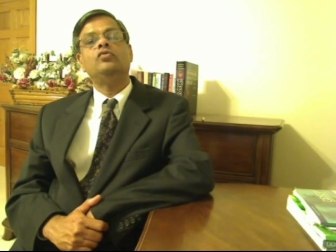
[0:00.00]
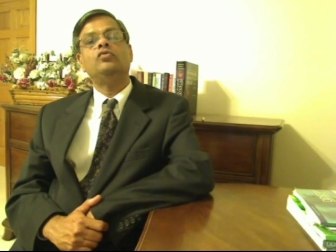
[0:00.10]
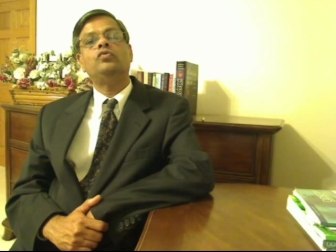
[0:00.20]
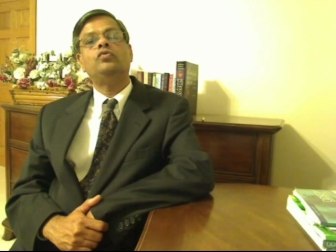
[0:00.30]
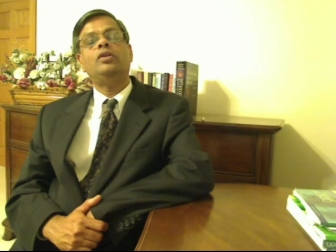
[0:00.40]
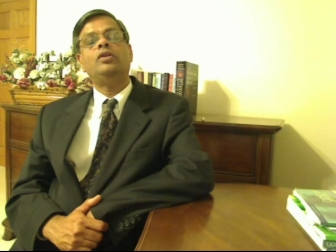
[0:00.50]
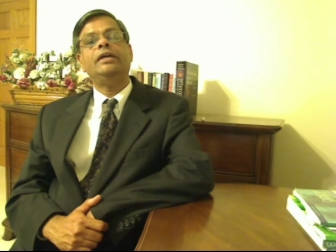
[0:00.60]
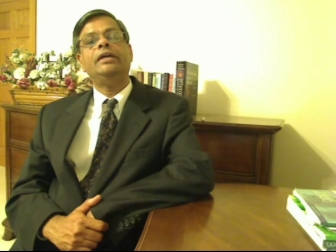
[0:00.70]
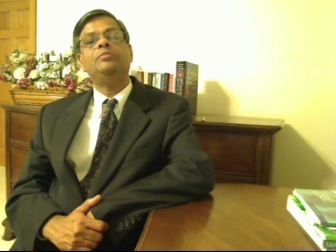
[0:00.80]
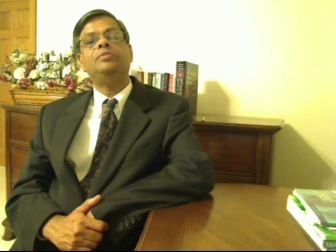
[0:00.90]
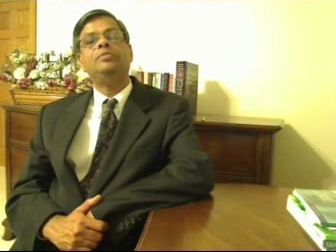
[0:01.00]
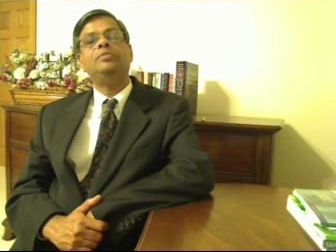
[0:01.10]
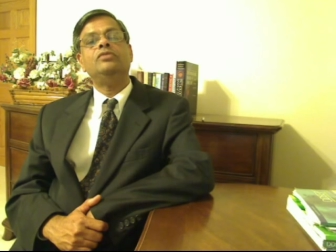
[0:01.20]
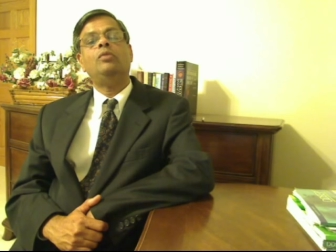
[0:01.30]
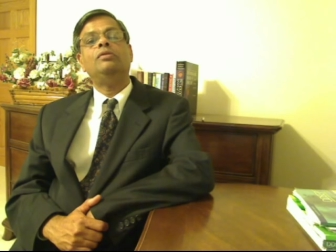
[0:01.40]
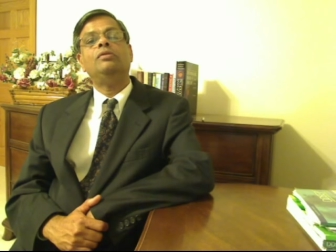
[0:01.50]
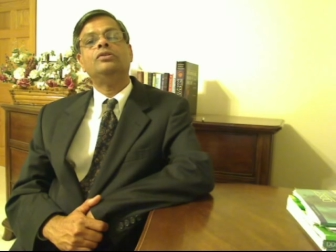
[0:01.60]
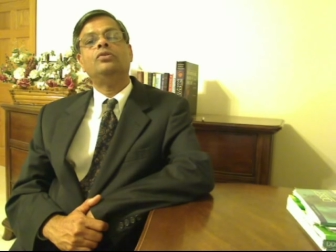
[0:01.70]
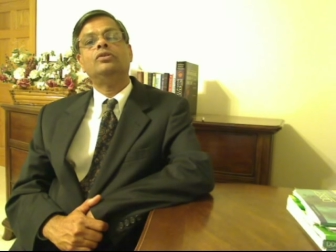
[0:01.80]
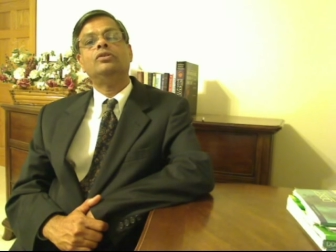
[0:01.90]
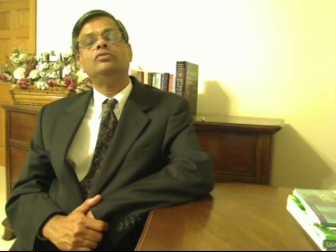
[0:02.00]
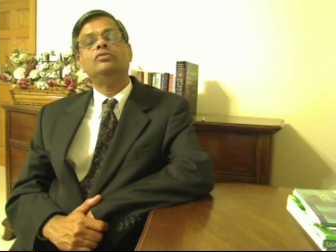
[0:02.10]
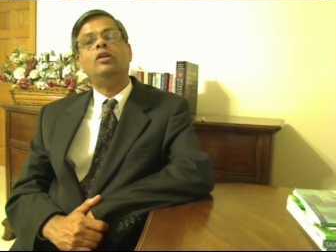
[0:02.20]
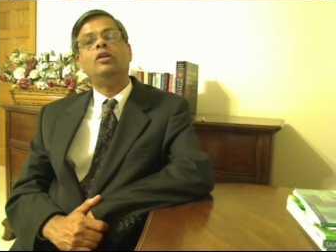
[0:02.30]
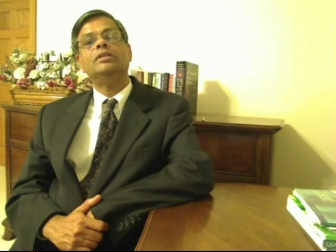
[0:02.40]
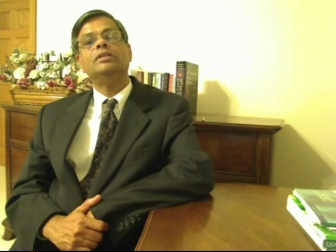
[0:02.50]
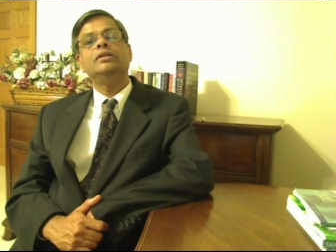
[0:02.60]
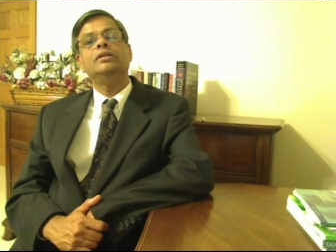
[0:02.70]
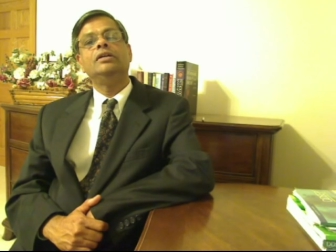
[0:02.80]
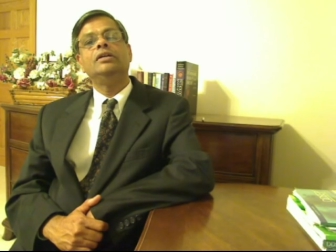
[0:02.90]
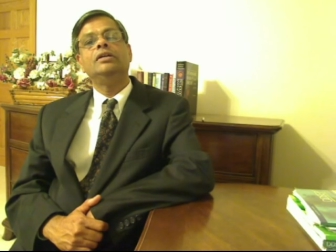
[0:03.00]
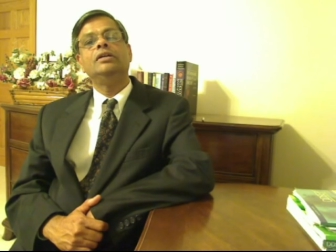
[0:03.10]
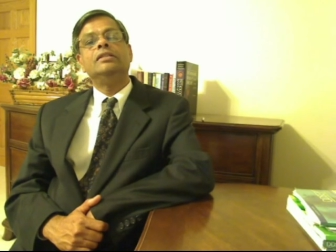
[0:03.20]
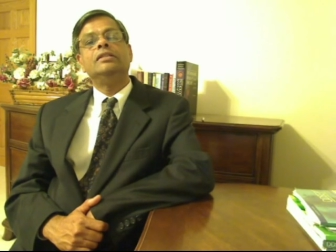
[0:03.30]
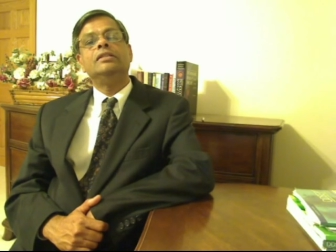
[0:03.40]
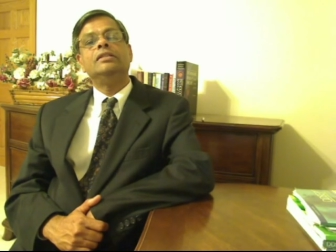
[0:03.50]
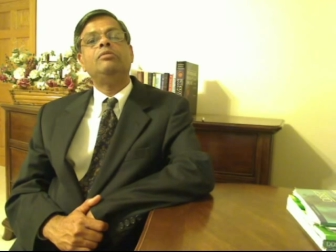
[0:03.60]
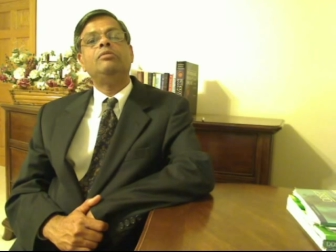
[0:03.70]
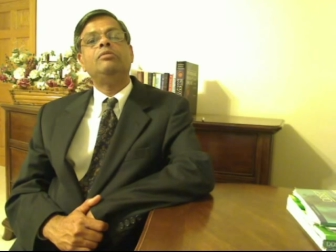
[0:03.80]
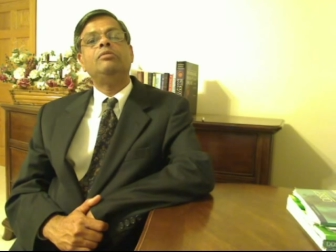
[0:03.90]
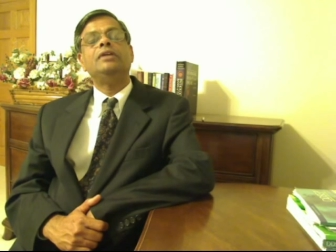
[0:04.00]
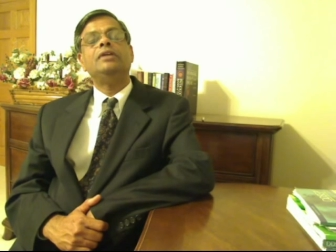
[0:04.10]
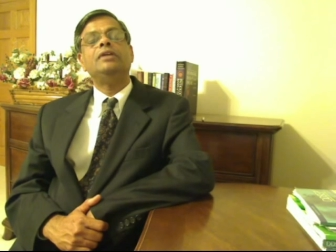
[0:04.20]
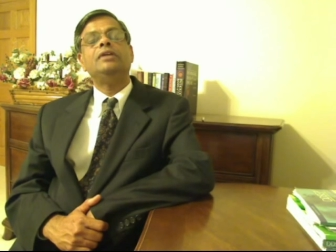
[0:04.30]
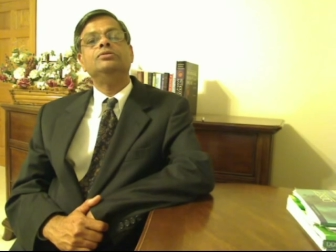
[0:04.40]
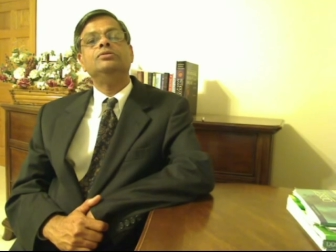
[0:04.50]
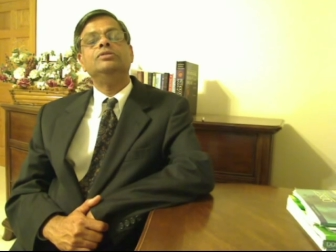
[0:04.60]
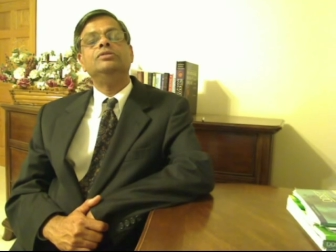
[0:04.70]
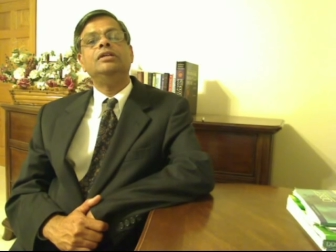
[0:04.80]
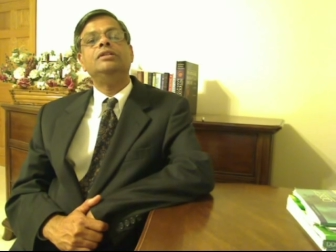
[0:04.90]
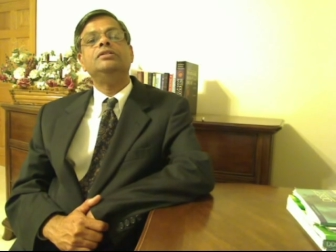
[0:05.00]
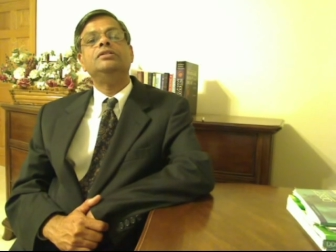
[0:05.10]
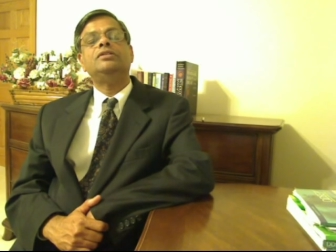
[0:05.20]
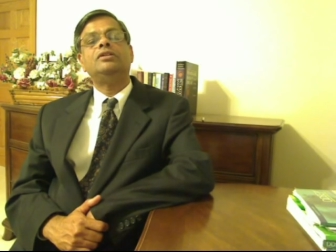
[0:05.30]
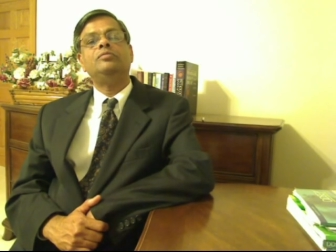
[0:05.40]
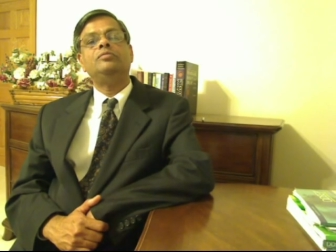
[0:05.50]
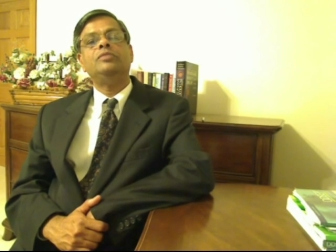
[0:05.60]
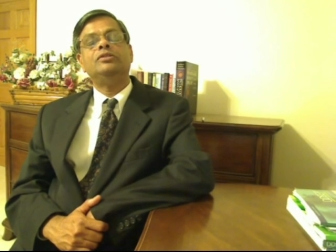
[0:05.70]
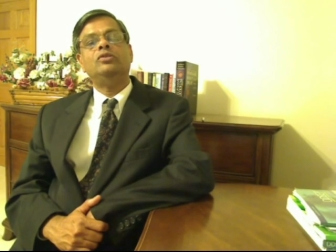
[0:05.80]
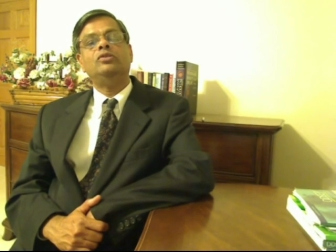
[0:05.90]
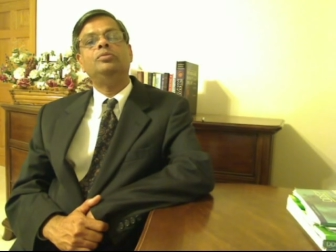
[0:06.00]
for AIP in the form of other involvement. The same applies to the indeterminate group.